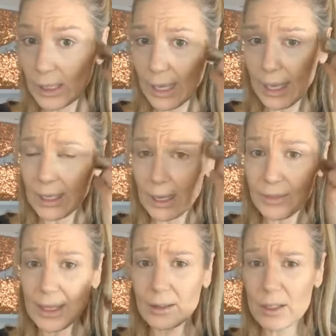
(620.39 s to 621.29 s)
And I
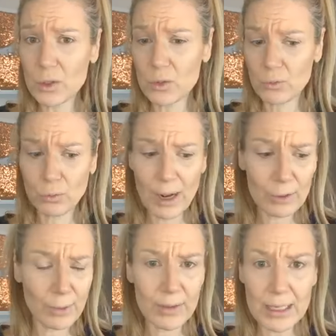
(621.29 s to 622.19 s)
think this was right
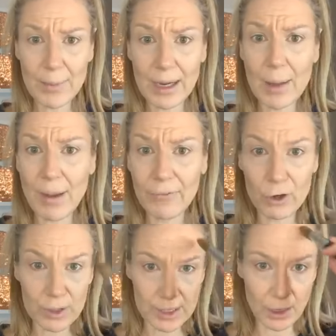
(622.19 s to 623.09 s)
around the time I got my
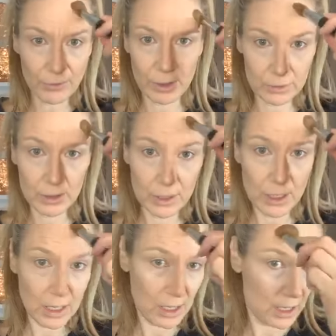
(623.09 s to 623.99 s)
first cell phone.
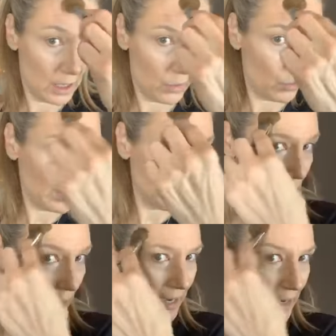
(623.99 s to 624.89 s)
Well,
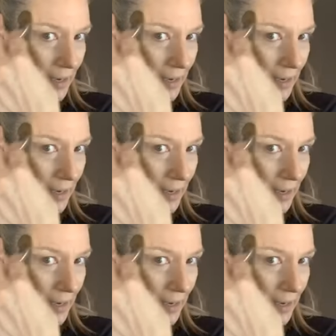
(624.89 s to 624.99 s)
anyway,